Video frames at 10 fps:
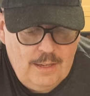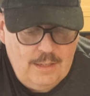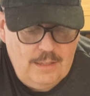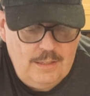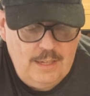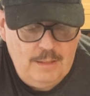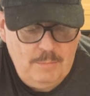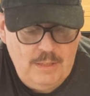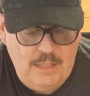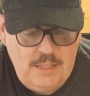and he sent
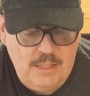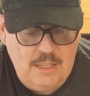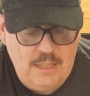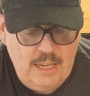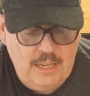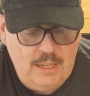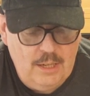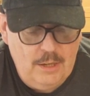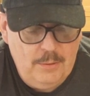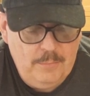me this as a thank
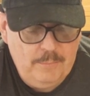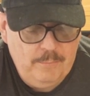you.